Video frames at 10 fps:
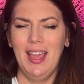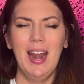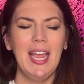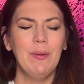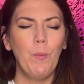and
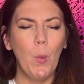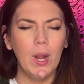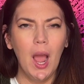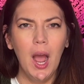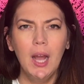I
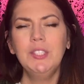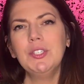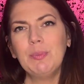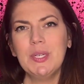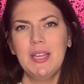
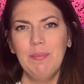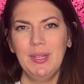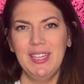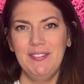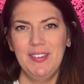100%
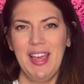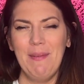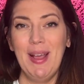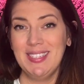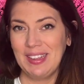believed
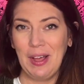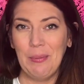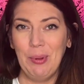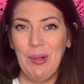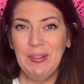them as a
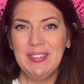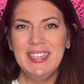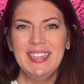couple.